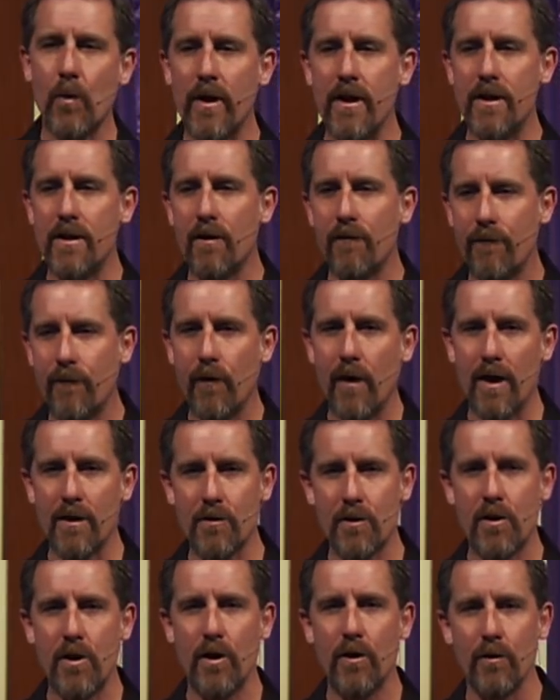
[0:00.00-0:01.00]
what he did for
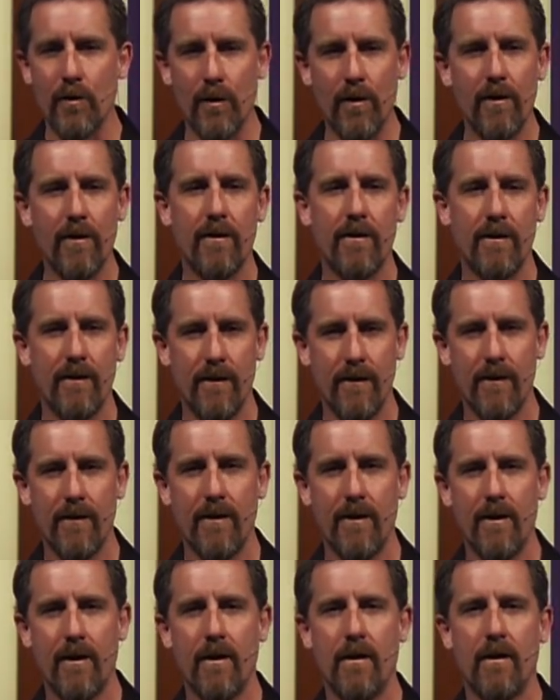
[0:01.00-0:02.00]
us too.
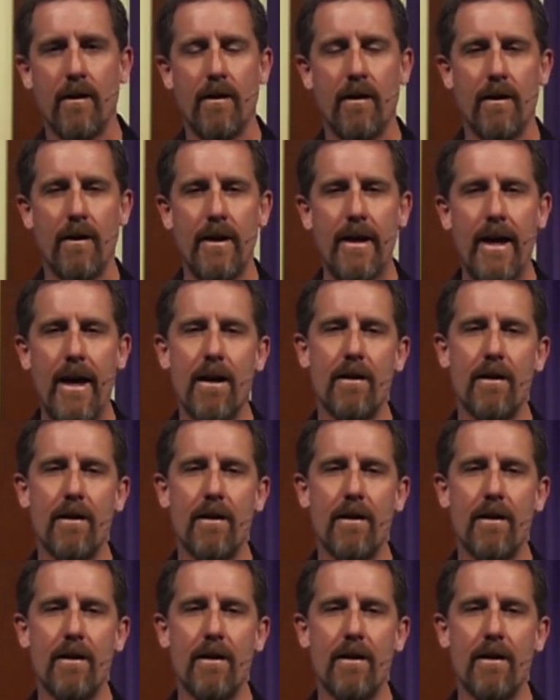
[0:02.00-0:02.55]
He